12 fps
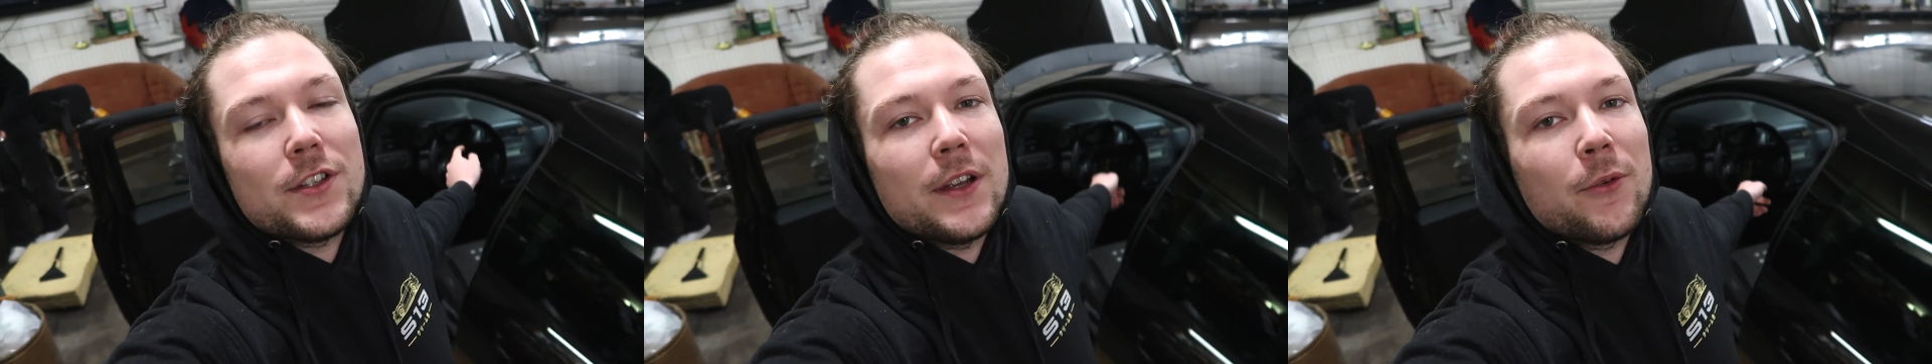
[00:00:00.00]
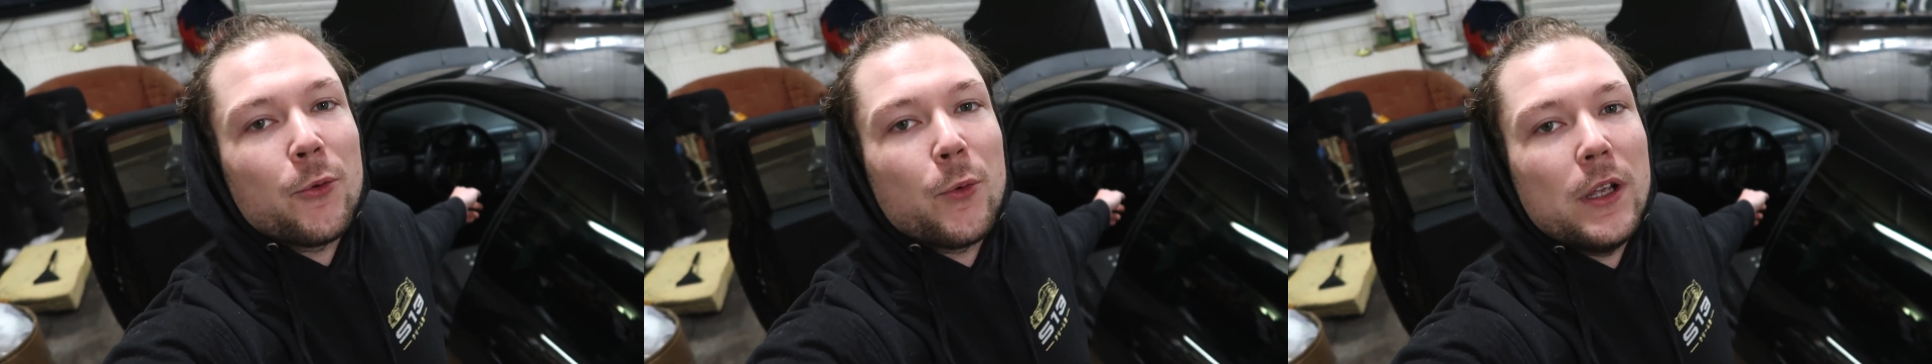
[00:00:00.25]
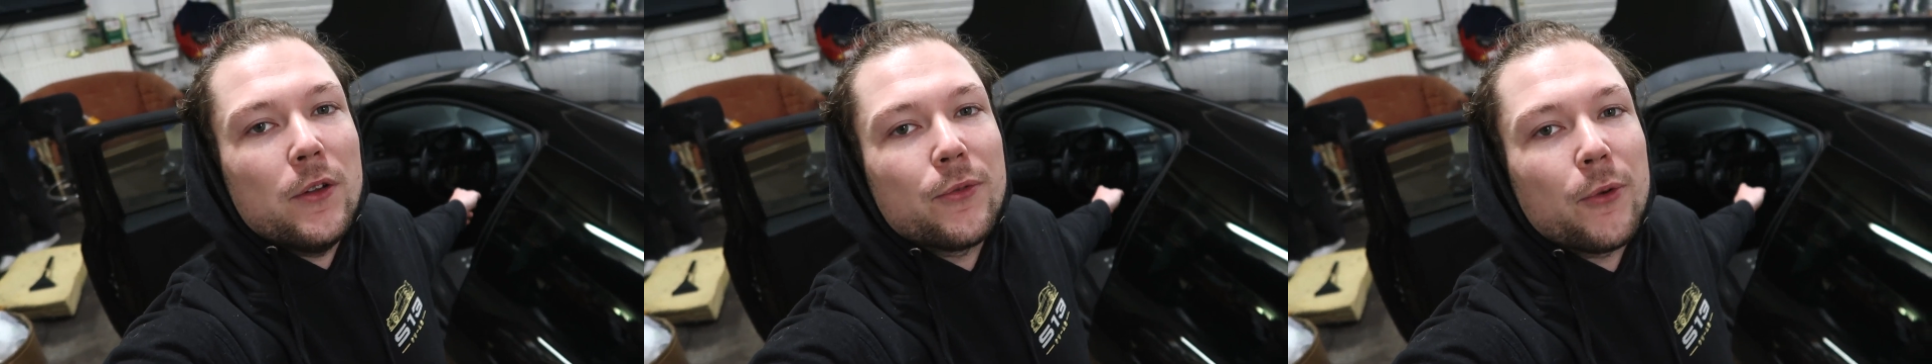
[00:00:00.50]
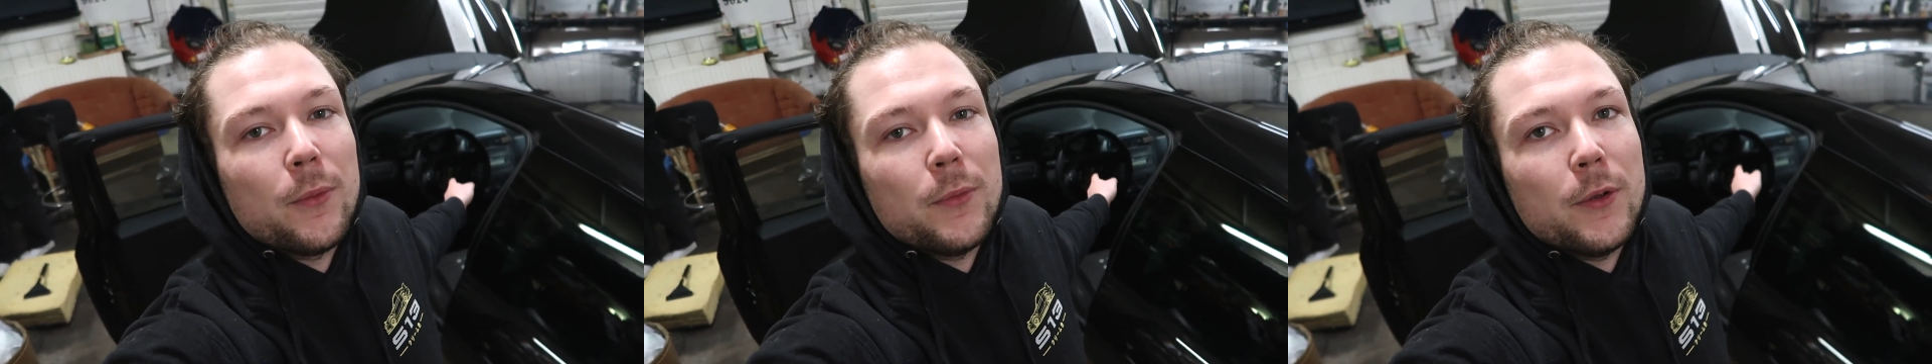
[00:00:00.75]
steering wheel
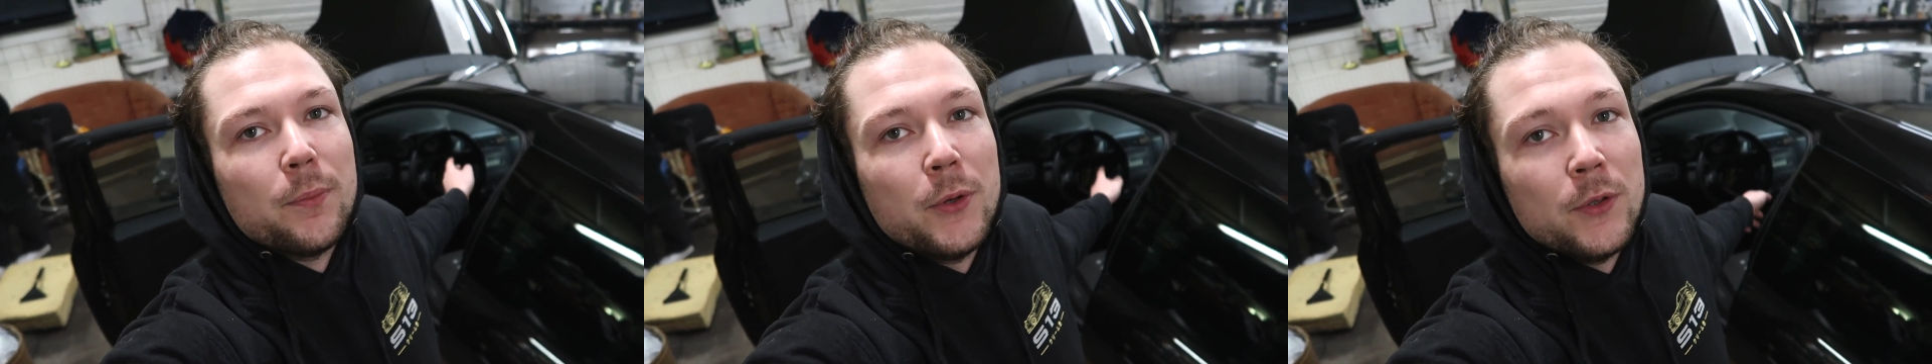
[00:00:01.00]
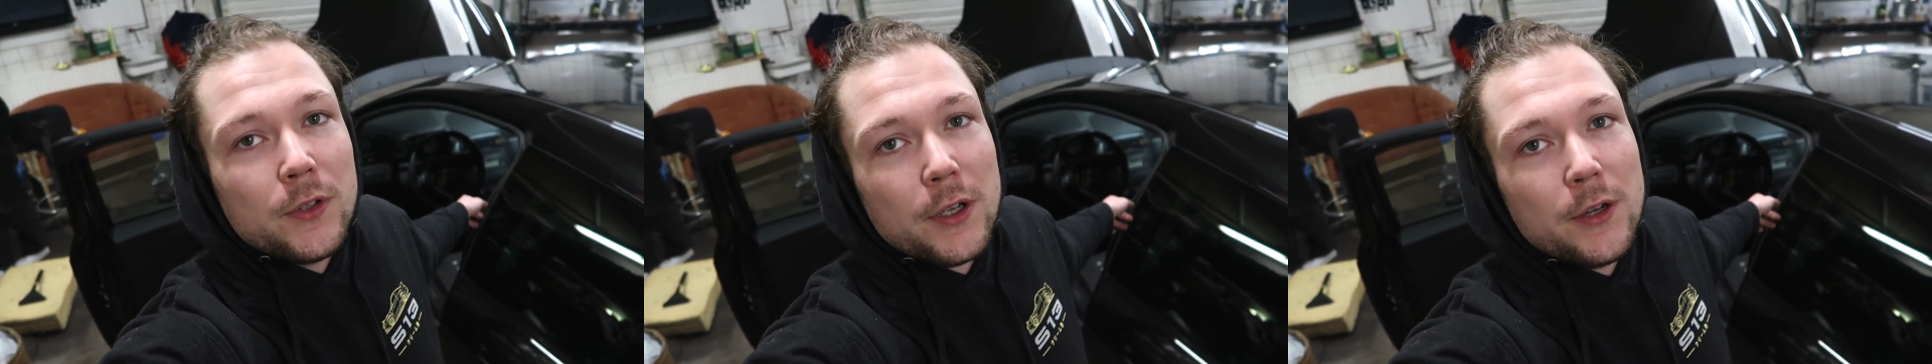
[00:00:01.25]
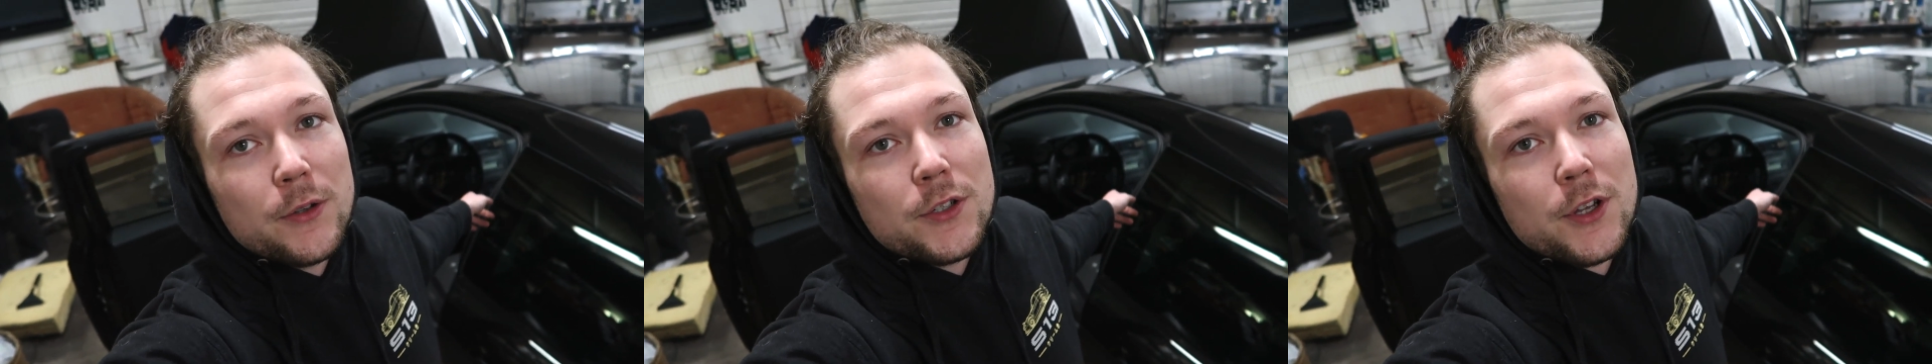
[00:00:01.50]
from the Punto,